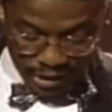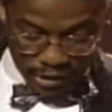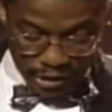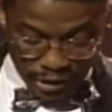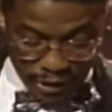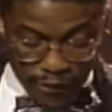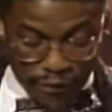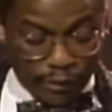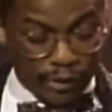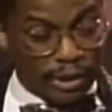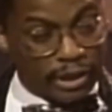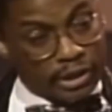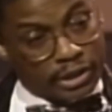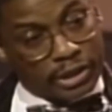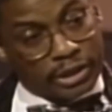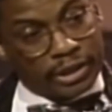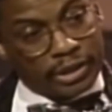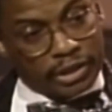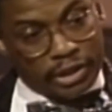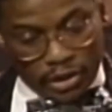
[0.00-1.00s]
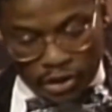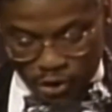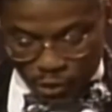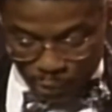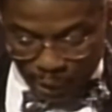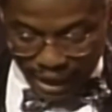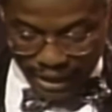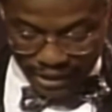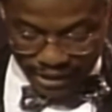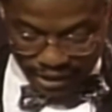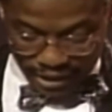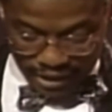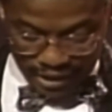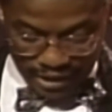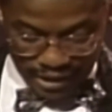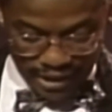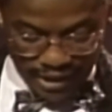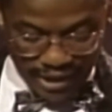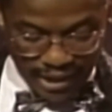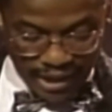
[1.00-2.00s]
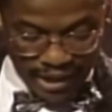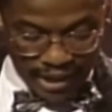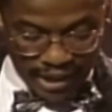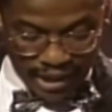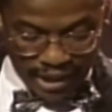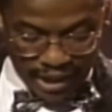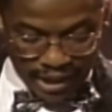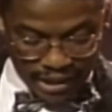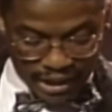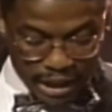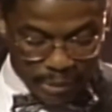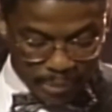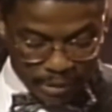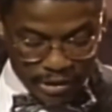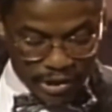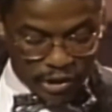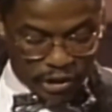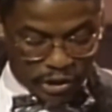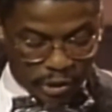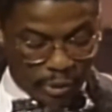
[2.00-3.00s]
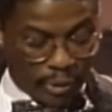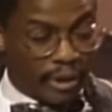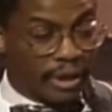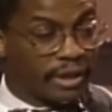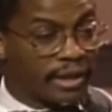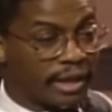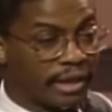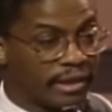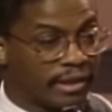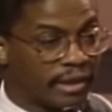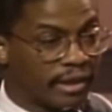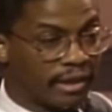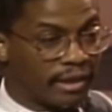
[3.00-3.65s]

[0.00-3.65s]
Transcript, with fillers: to the fullest to strengthen and deepen the story that